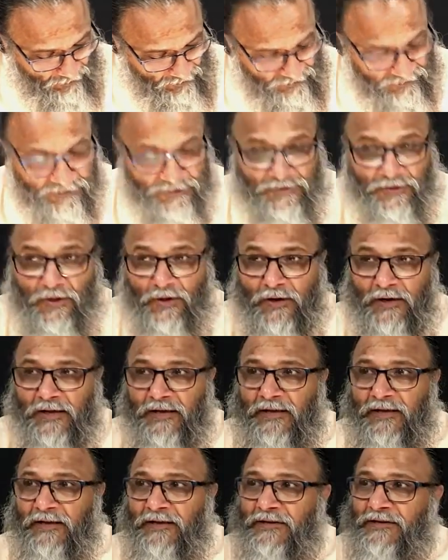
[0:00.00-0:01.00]
false
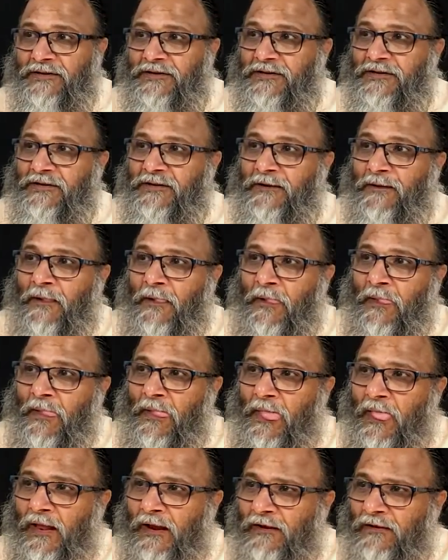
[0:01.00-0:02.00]
knowledge.
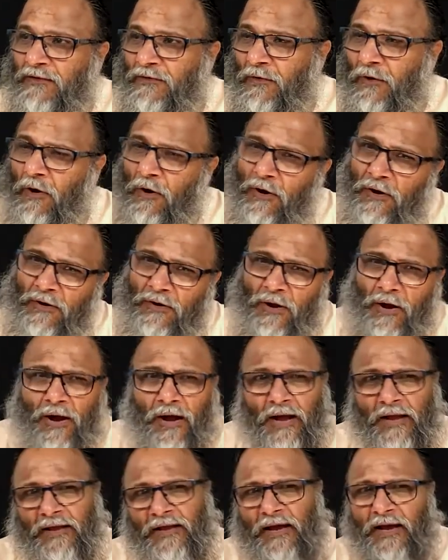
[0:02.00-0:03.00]
So
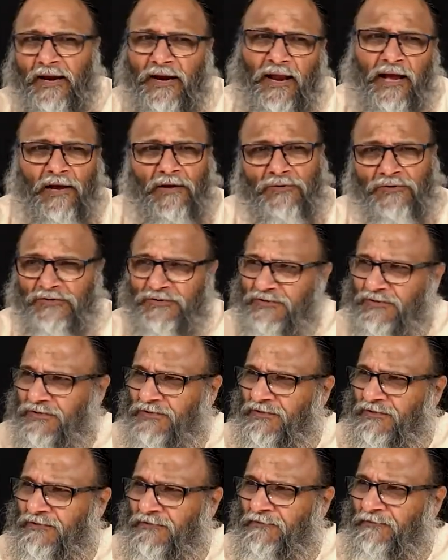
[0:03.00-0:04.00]
he
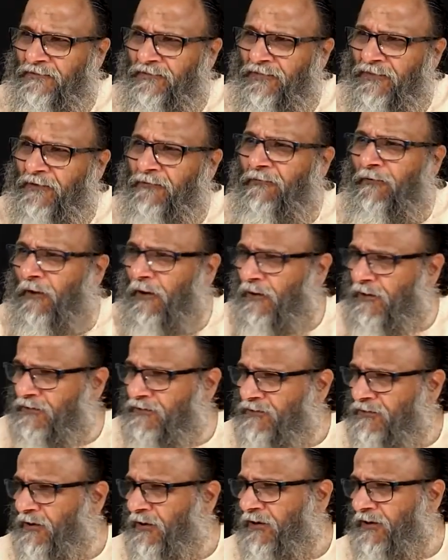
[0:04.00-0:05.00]
allows
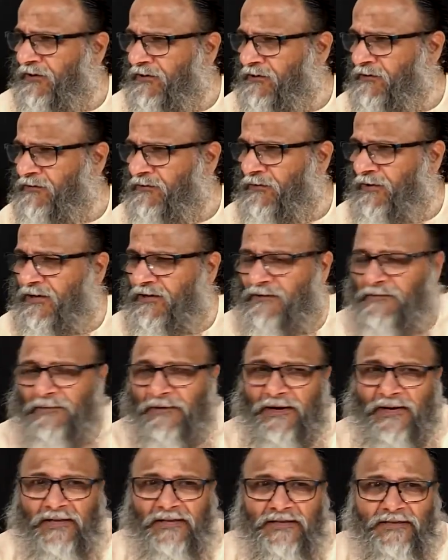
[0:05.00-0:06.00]
false knowledge to
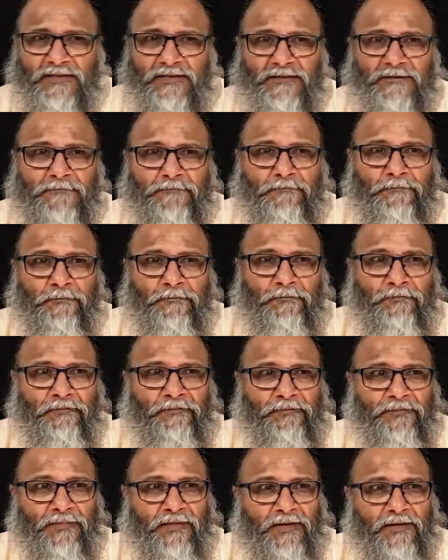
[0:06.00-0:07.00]
express,
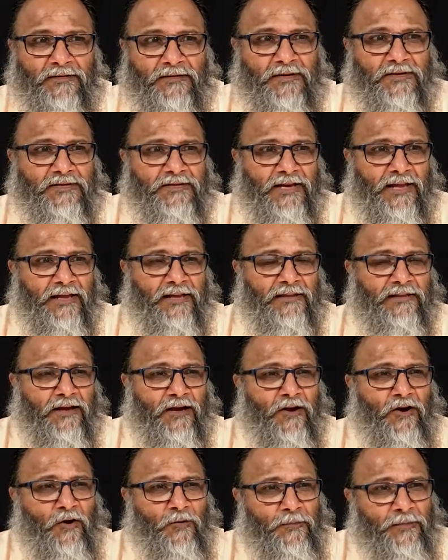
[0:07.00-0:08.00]
just like
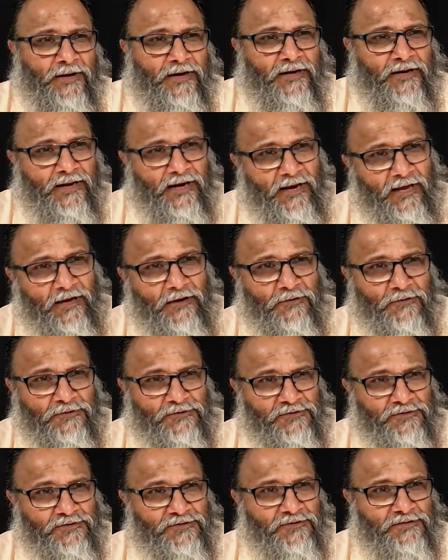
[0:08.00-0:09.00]
the government
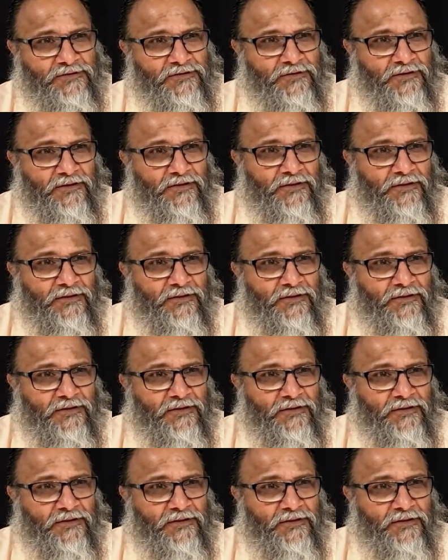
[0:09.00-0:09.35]
allows